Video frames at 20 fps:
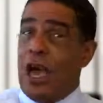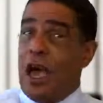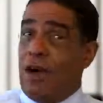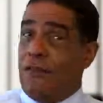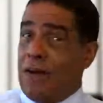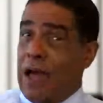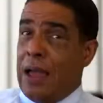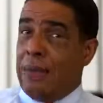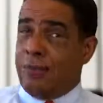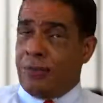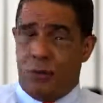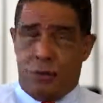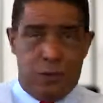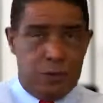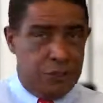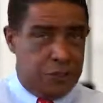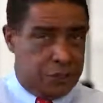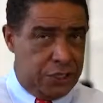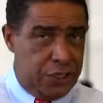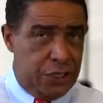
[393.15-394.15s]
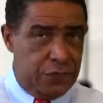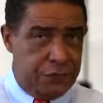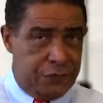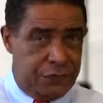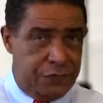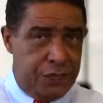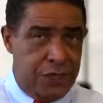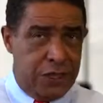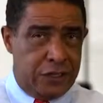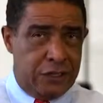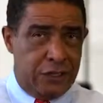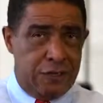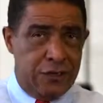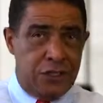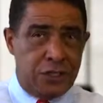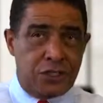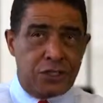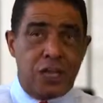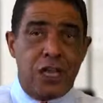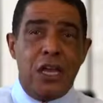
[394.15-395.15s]
of optimum sales
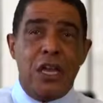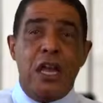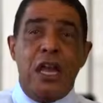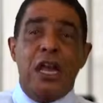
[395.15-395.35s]
effectiveness